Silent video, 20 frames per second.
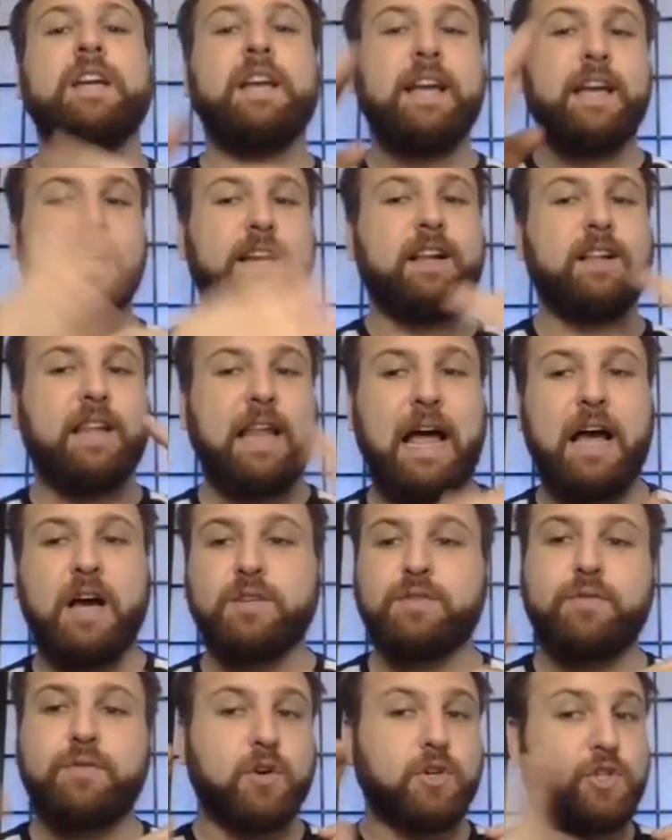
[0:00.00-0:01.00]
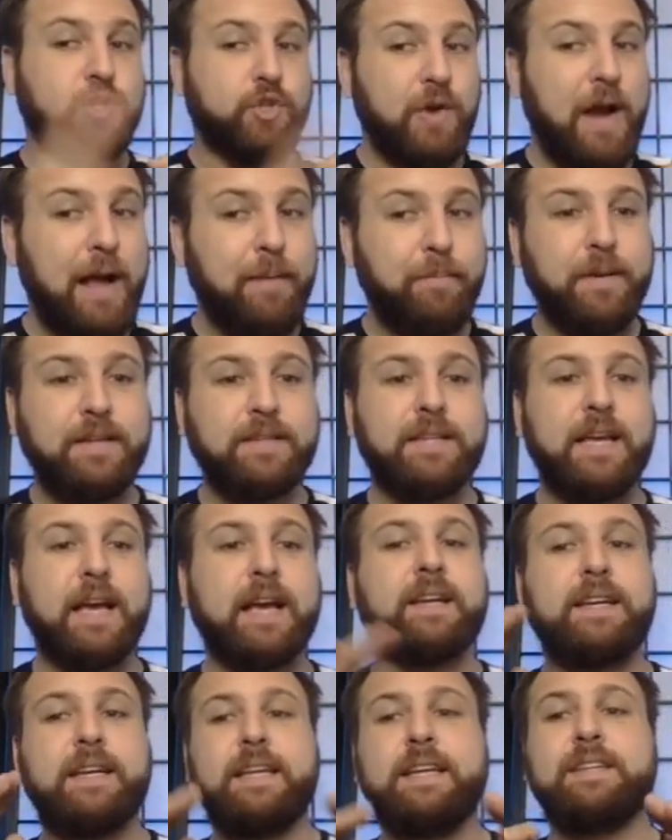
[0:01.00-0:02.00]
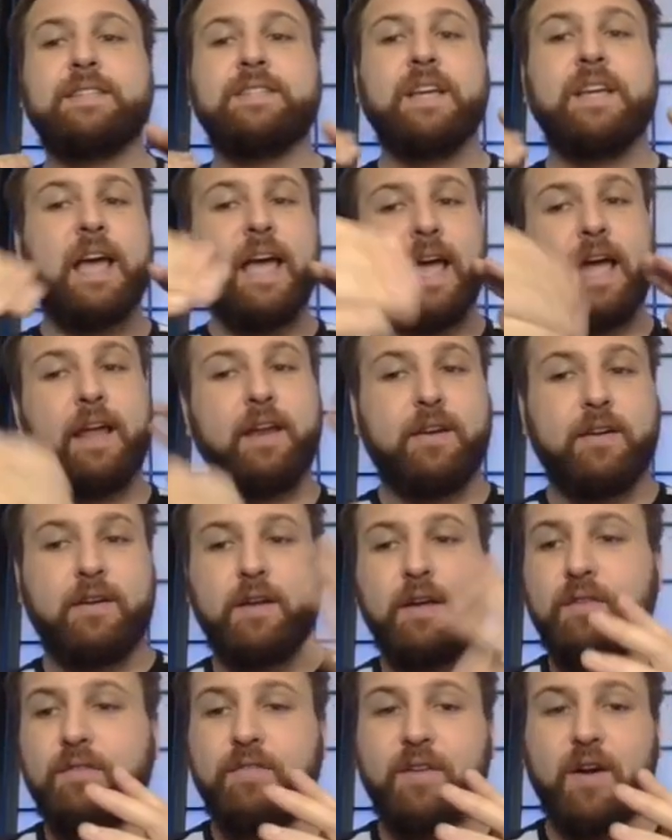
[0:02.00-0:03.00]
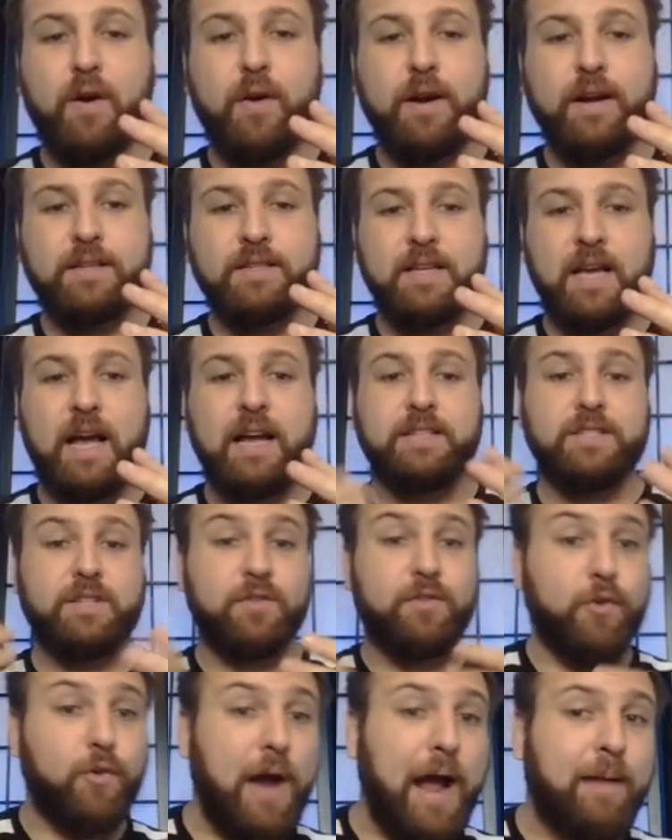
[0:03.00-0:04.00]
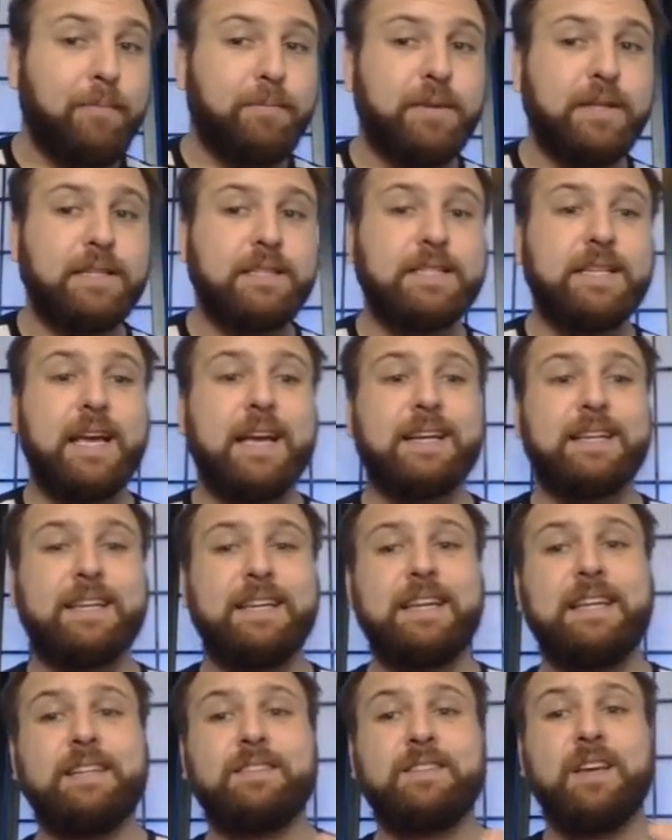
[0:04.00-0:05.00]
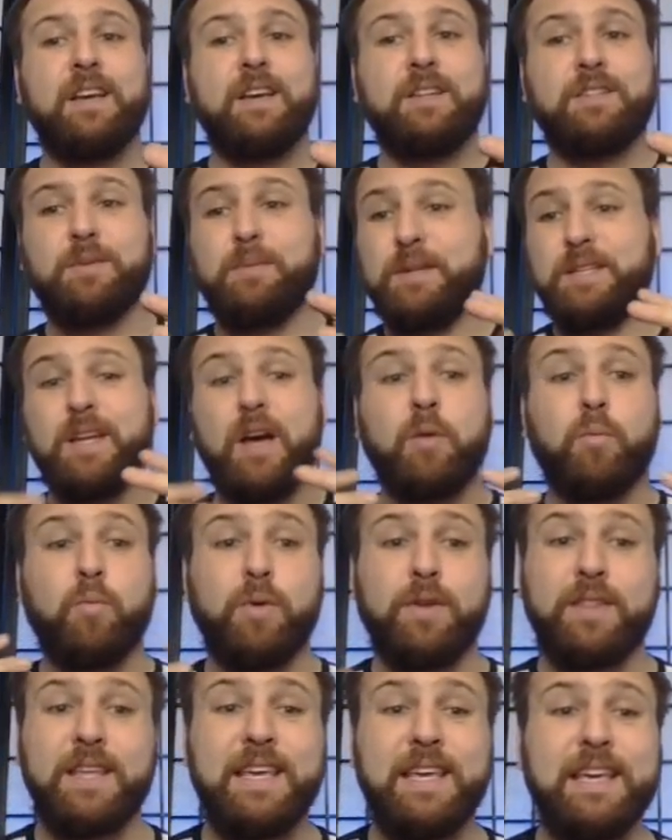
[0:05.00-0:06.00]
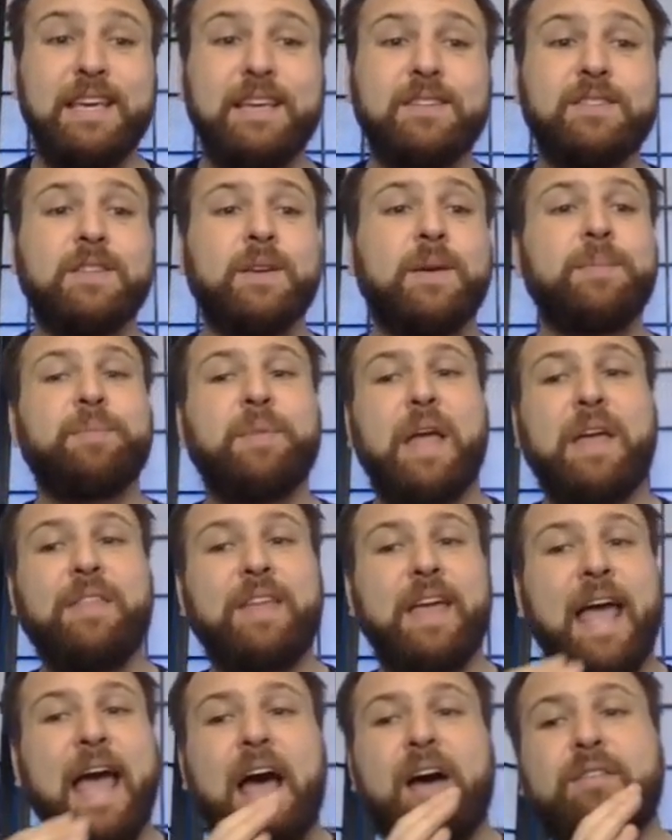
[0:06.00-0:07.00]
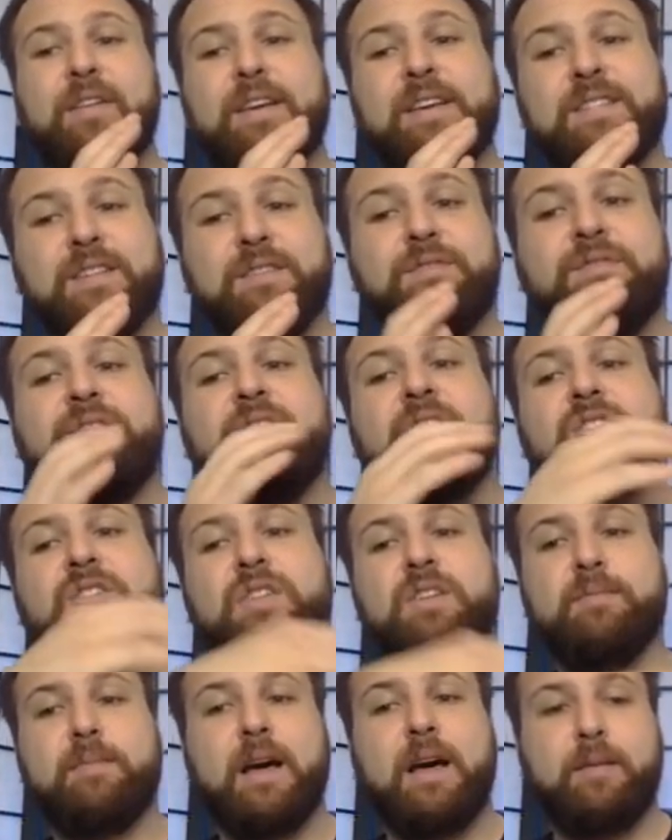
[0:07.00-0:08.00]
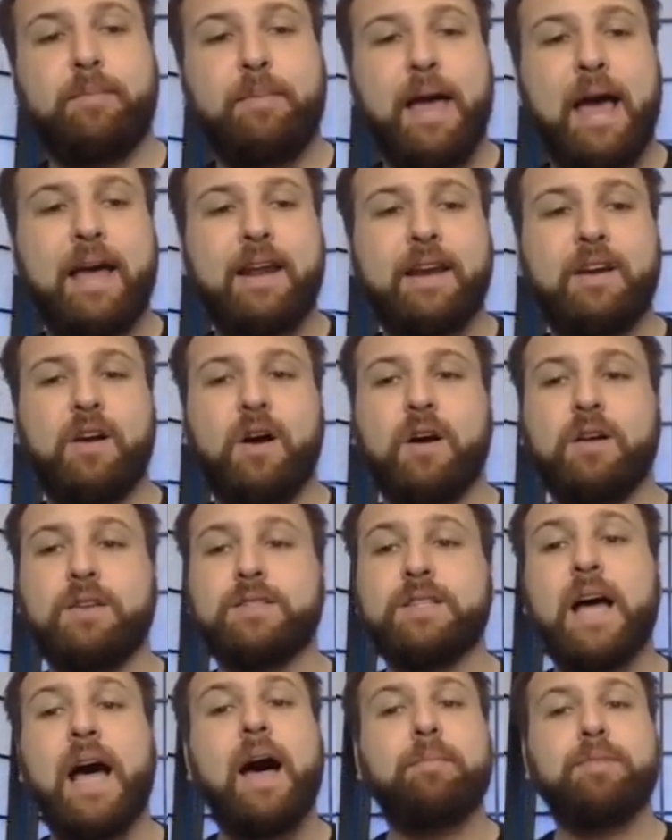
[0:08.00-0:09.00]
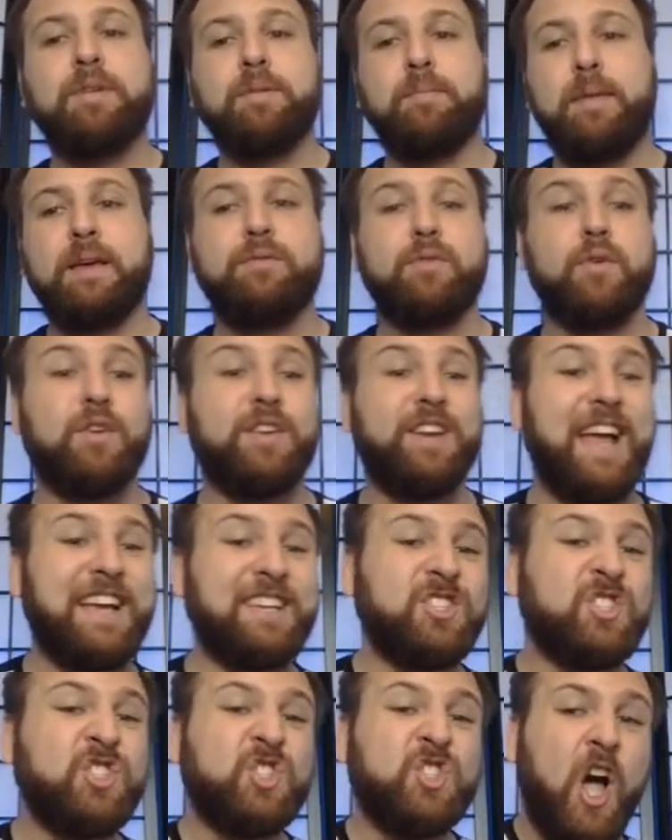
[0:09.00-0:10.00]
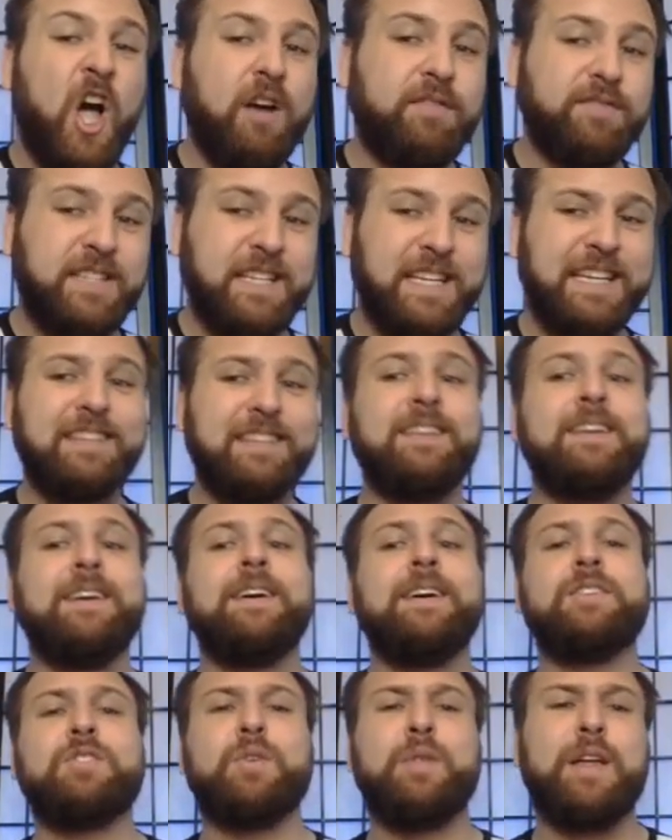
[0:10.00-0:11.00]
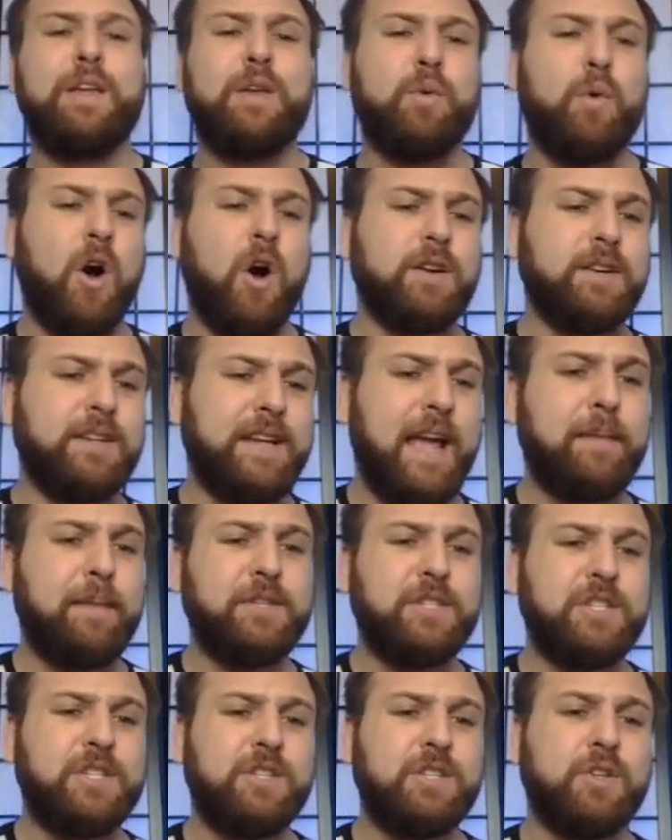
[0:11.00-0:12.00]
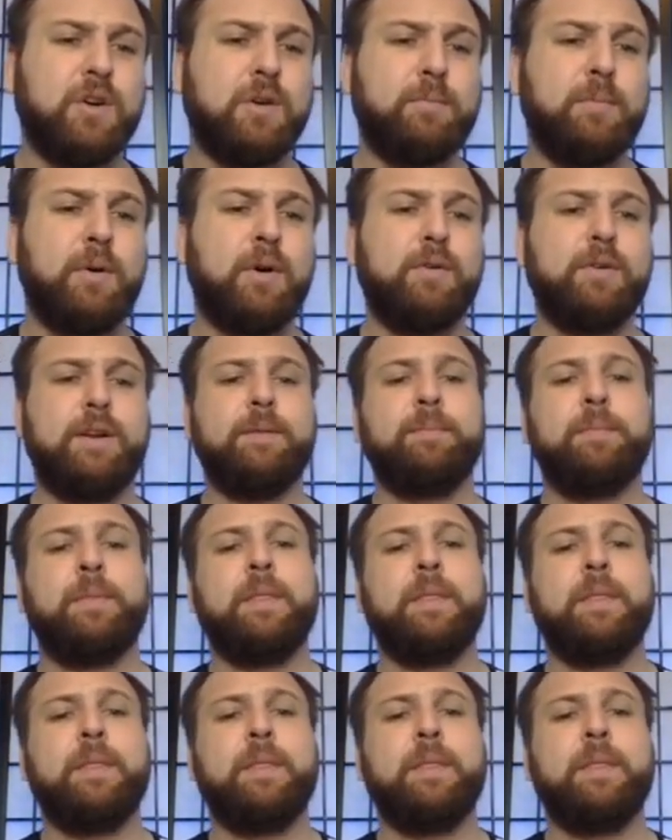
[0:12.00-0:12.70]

It allows for trapping techniques and various kinds of grappling techniques to be done with ease. And they have a sufficient amount of padding on top to make for a nice soft hit so that you aren't damaging your opponent.